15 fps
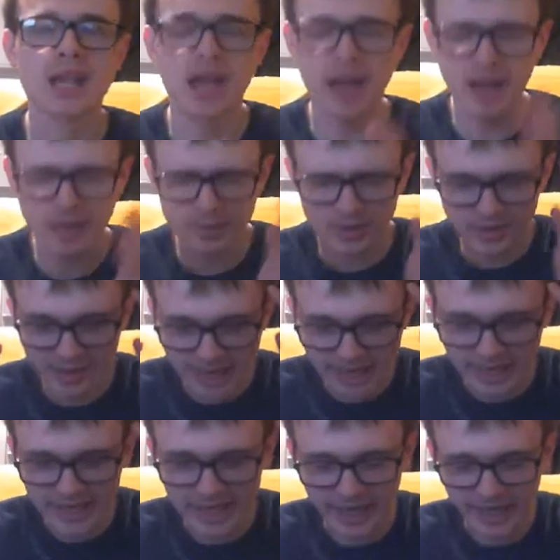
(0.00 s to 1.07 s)
I'm just
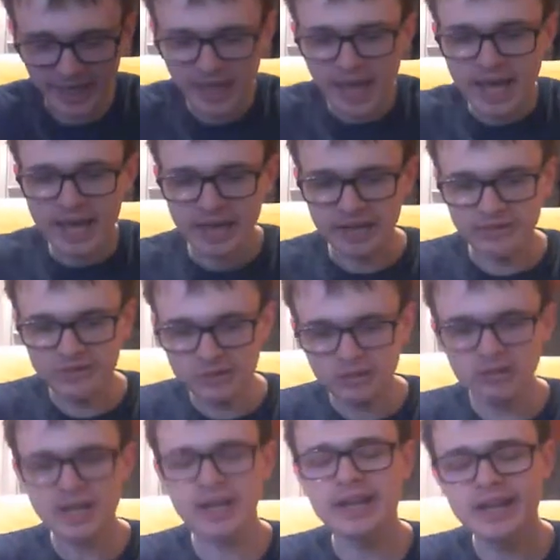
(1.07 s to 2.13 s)
saying, if you
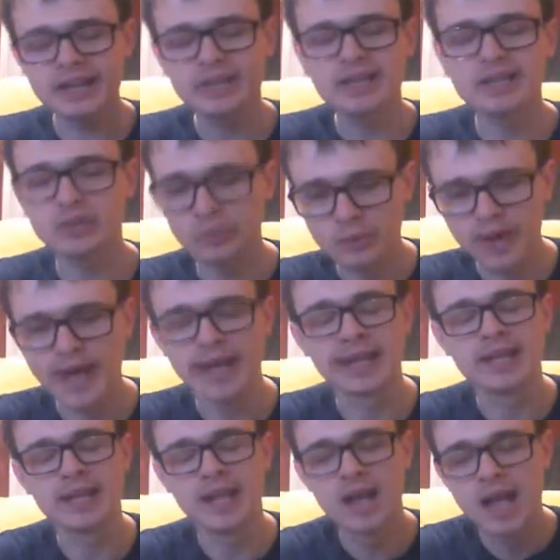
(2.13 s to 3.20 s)
look at it this
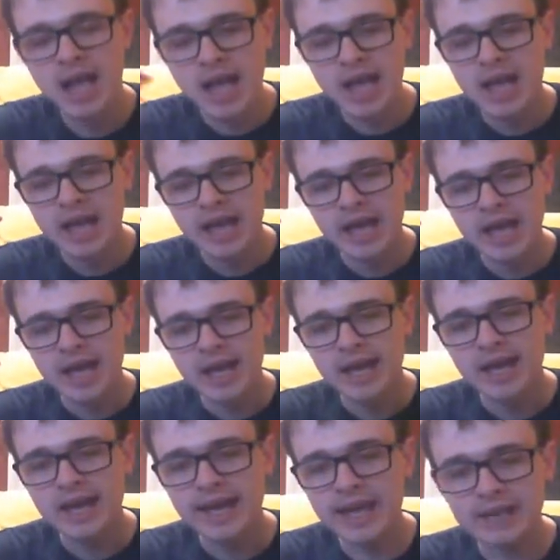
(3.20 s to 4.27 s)
way,
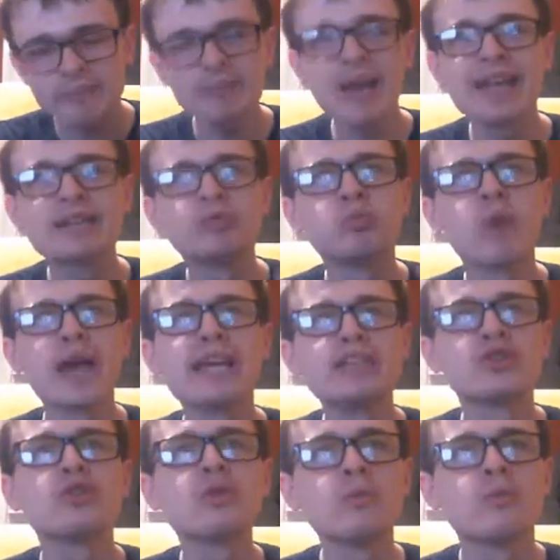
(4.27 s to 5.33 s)
it makes way
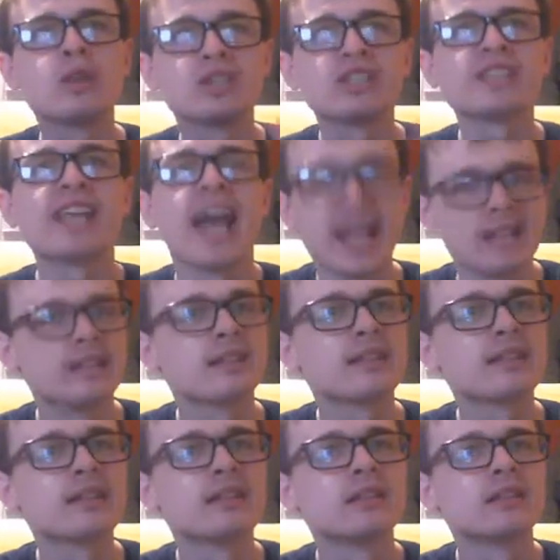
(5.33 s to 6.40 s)
too much
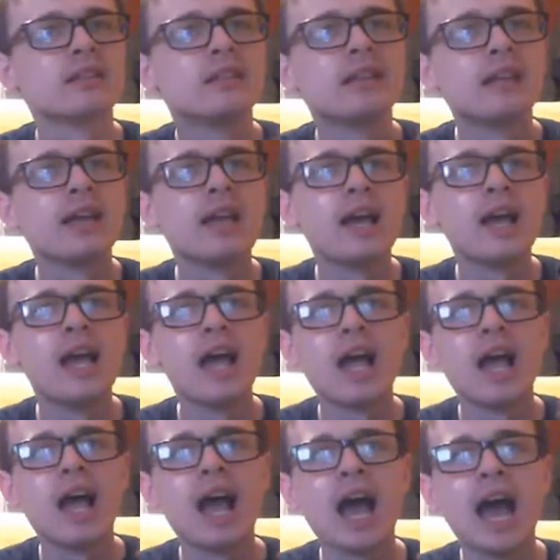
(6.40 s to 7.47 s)
sense.
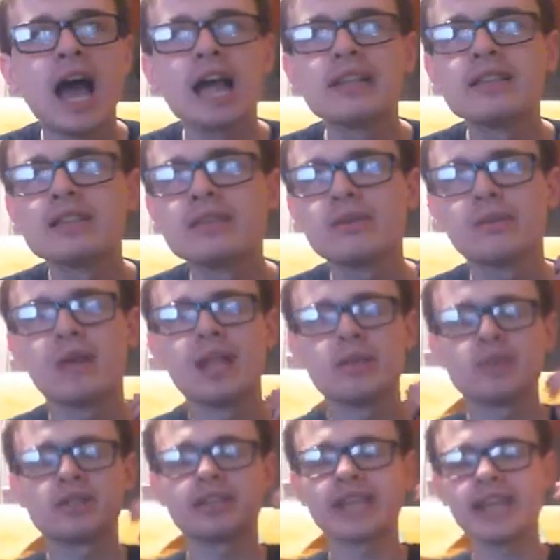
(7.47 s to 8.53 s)
And uh, well, I
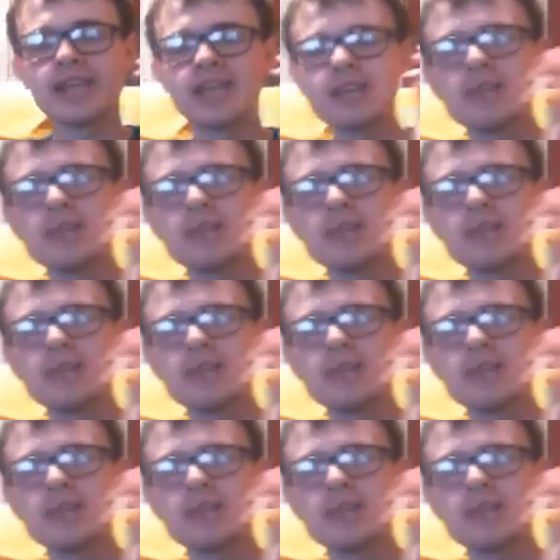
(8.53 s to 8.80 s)
will say a little